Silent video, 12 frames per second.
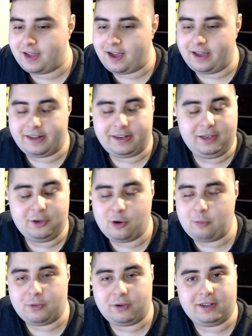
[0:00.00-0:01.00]
I really
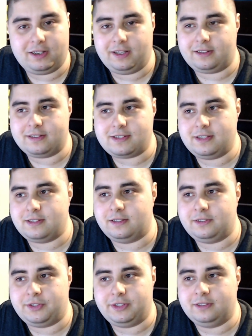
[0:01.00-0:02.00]
hope we're gonna get a
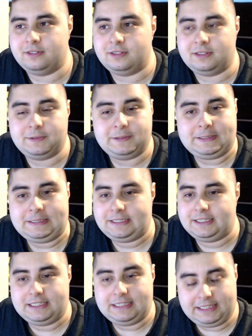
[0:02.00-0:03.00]
season 3, dude.
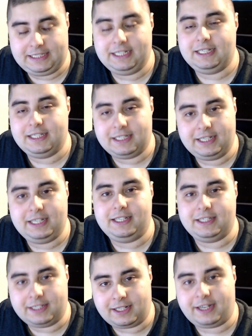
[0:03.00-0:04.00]
Really,
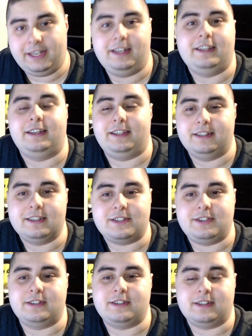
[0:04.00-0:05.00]
really, really need a
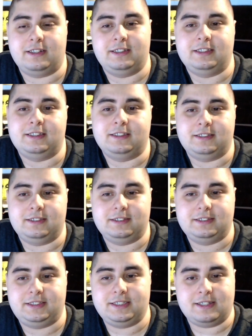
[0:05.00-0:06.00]

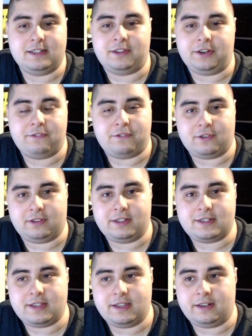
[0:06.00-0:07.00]
season 3 for
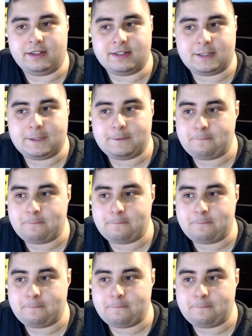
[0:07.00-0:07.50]
this series.